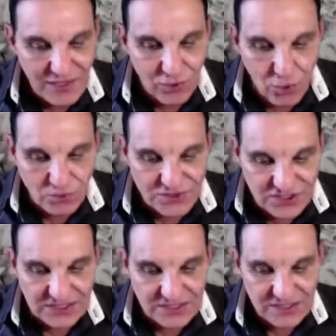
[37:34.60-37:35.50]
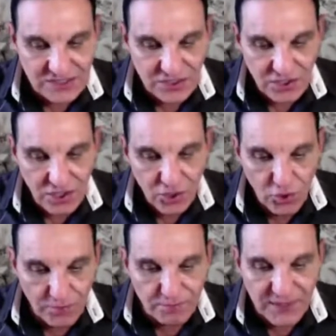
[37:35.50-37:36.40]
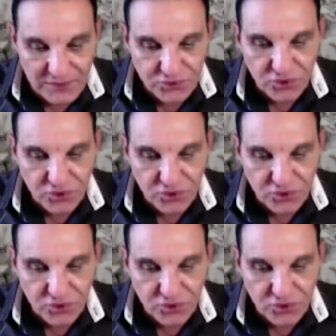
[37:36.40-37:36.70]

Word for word: the Lord Jesus, who appeared